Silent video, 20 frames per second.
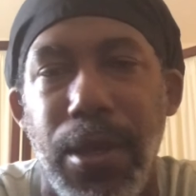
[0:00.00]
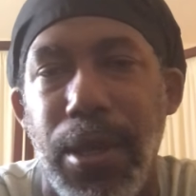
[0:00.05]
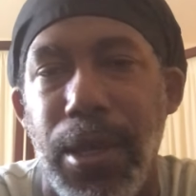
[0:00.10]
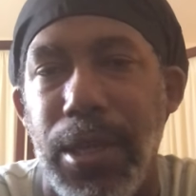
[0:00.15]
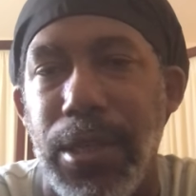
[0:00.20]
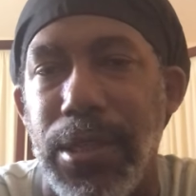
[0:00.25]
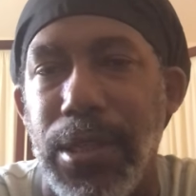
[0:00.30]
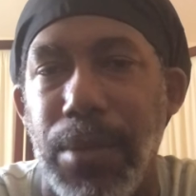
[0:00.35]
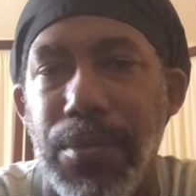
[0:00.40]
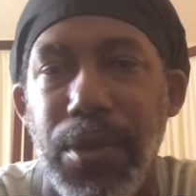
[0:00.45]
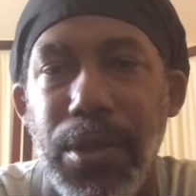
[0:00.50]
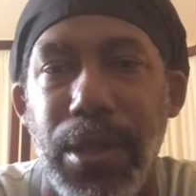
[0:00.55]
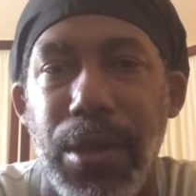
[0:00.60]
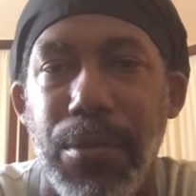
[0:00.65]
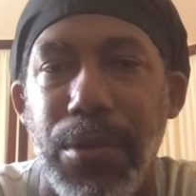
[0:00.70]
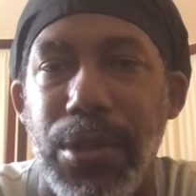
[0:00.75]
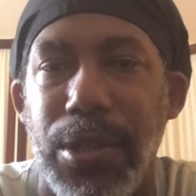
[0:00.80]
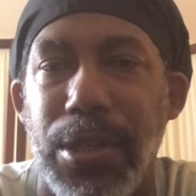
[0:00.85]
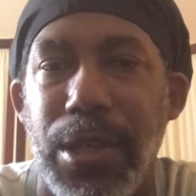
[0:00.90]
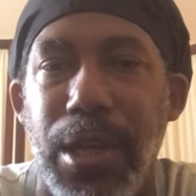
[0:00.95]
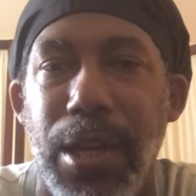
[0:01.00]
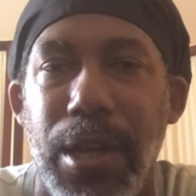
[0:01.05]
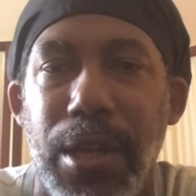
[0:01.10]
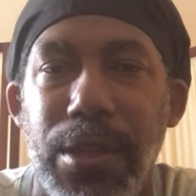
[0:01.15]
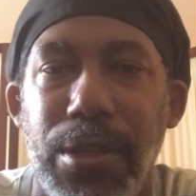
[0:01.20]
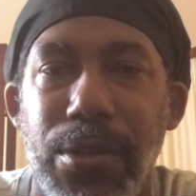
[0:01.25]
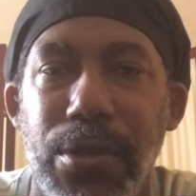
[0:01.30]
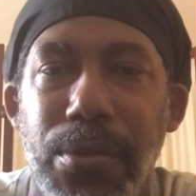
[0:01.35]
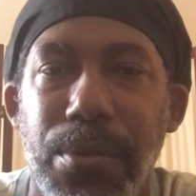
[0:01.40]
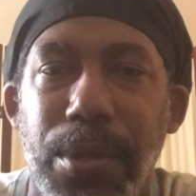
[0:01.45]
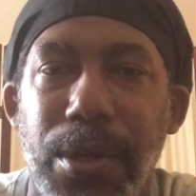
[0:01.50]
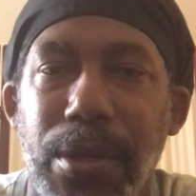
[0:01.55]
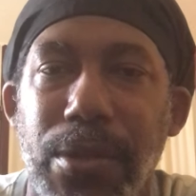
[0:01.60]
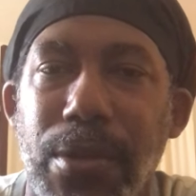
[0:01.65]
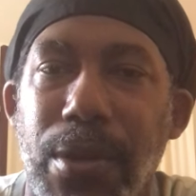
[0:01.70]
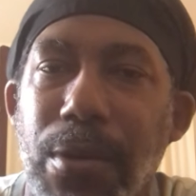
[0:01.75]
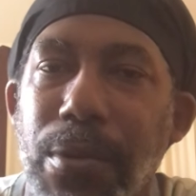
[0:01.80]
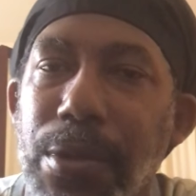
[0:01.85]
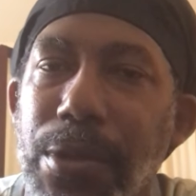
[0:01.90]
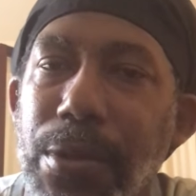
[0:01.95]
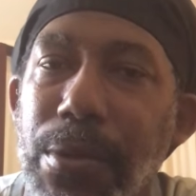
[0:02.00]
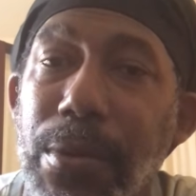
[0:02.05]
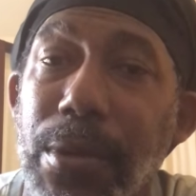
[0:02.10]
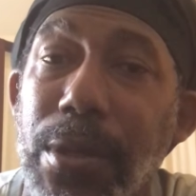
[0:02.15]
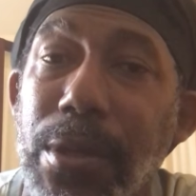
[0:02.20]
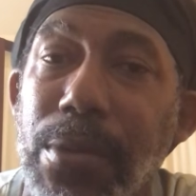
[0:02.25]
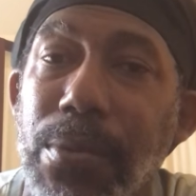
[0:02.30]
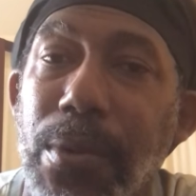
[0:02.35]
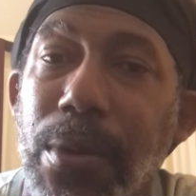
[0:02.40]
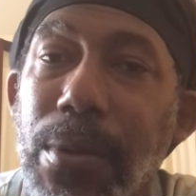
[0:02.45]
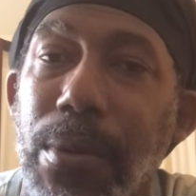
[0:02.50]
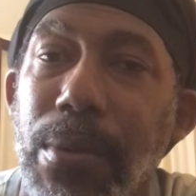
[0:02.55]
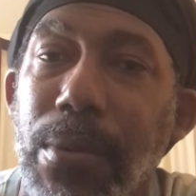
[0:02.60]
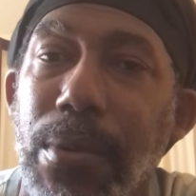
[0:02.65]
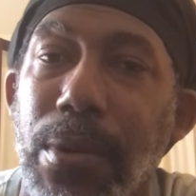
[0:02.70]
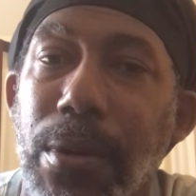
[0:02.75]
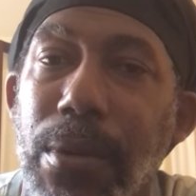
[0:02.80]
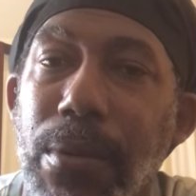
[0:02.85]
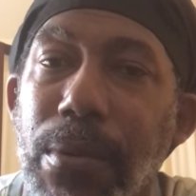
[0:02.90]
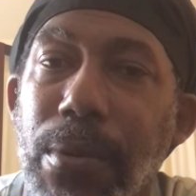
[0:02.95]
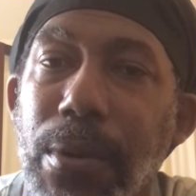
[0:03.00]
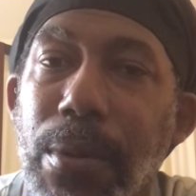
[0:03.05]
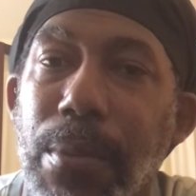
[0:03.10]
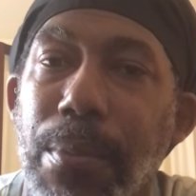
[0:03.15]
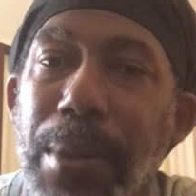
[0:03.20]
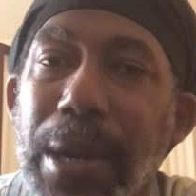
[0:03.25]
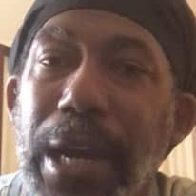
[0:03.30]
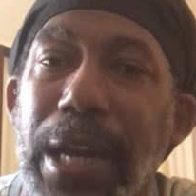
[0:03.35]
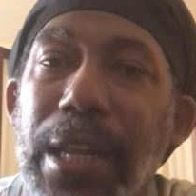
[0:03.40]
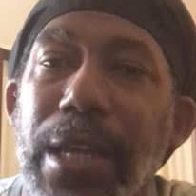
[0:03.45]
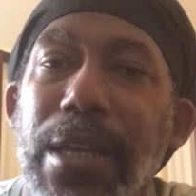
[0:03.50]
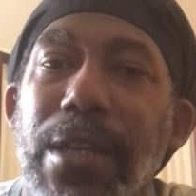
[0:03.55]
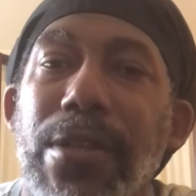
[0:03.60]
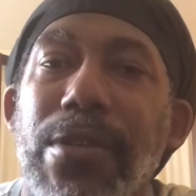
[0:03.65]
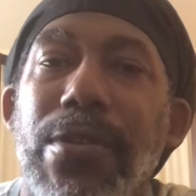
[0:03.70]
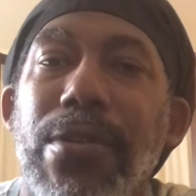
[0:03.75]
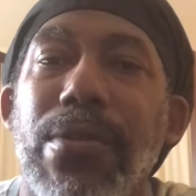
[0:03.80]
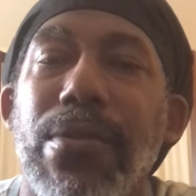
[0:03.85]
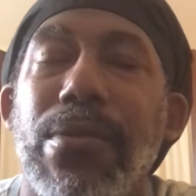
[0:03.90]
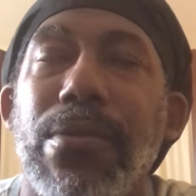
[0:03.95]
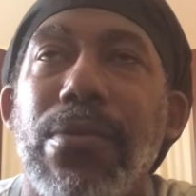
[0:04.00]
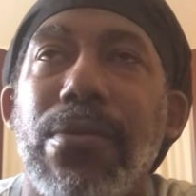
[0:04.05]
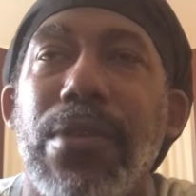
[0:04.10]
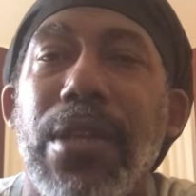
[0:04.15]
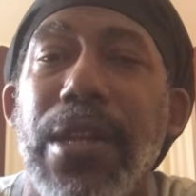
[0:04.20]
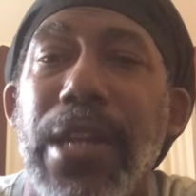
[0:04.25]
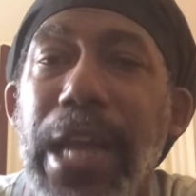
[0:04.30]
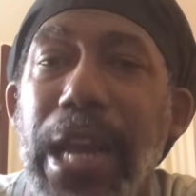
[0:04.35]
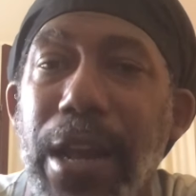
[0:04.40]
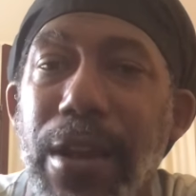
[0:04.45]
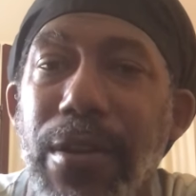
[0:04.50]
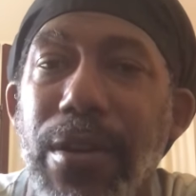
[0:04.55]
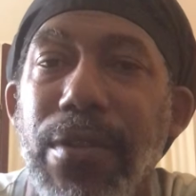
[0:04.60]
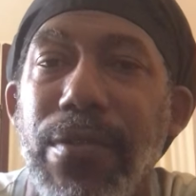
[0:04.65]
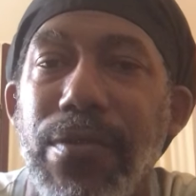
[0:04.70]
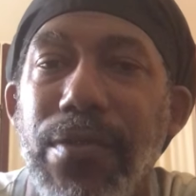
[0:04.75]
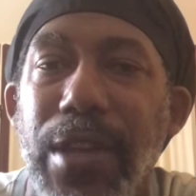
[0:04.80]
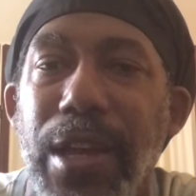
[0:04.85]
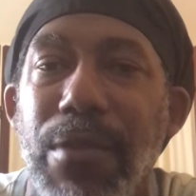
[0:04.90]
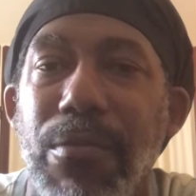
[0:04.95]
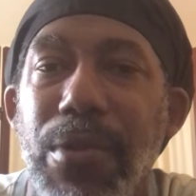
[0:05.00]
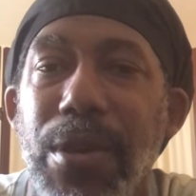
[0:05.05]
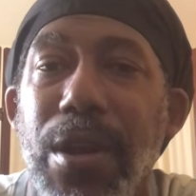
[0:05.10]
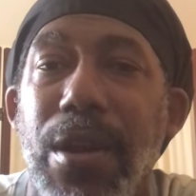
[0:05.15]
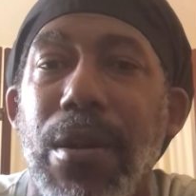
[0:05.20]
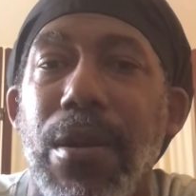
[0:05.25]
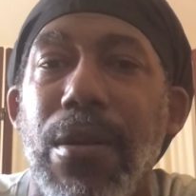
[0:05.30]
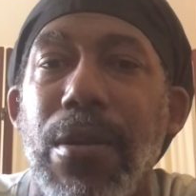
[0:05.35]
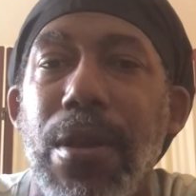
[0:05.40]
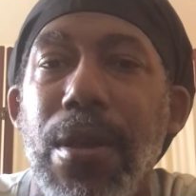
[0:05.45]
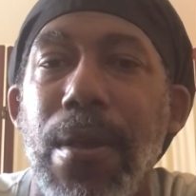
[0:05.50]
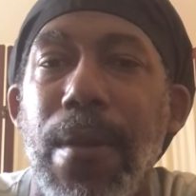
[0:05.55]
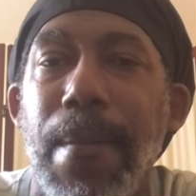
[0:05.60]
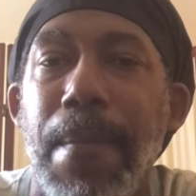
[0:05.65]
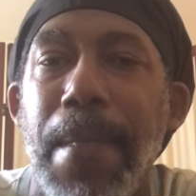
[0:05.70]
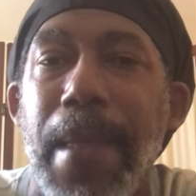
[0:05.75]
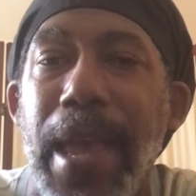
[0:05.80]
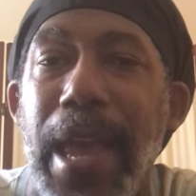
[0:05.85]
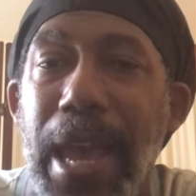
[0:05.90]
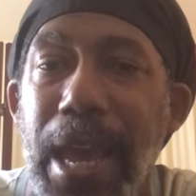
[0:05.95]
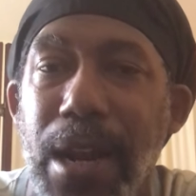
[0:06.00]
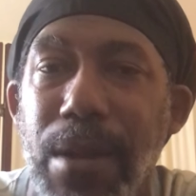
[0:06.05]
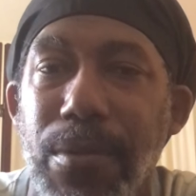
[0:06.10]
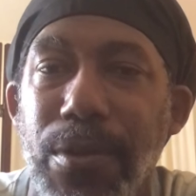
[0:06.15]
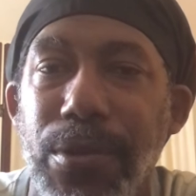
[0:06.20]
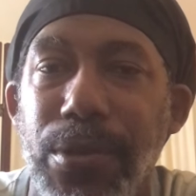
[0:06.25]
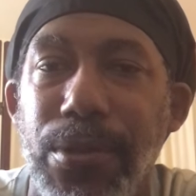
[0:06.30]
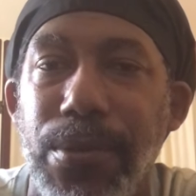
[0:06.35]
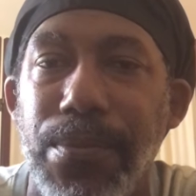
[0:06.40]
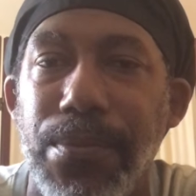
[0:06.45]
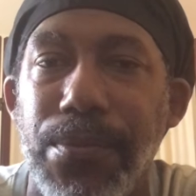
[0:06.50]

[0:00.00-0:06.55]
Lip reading: is something that we just cannot do because all we're doing is we're biting into the narrative that we are animals